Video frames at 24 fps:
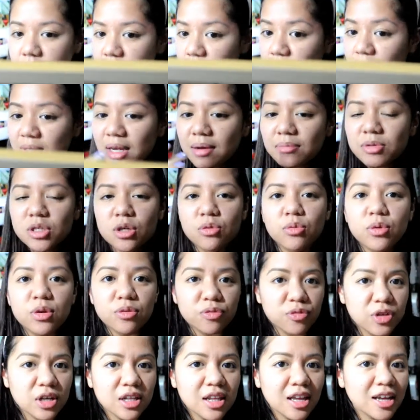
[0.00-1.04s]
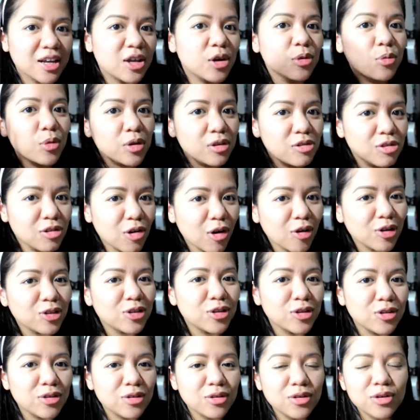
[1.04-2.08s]
Sometimes you would feel like you would know
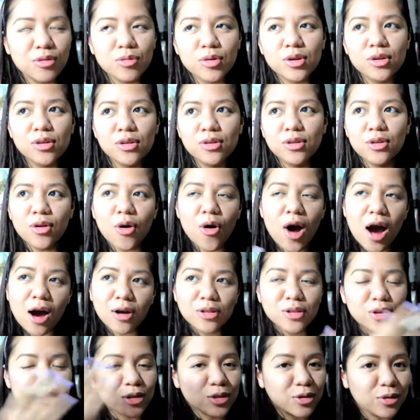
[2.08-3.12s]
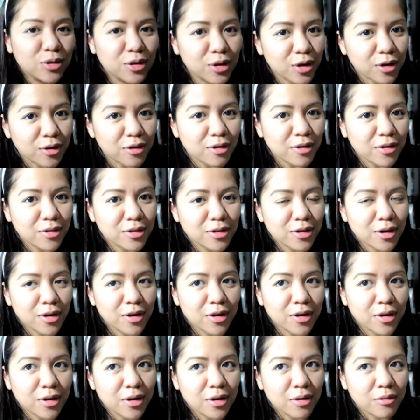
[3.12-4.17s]
how to do
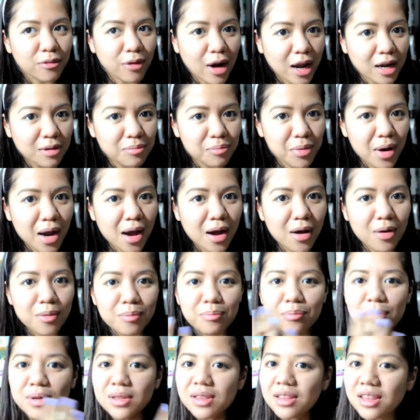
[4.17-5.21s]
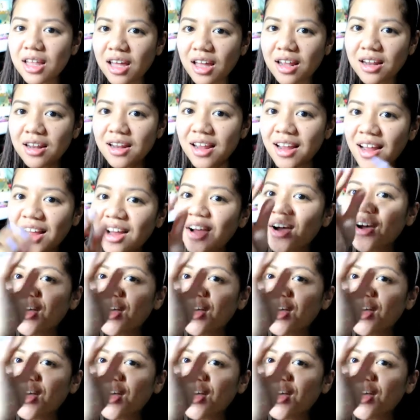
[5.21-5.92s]
your right brow, but then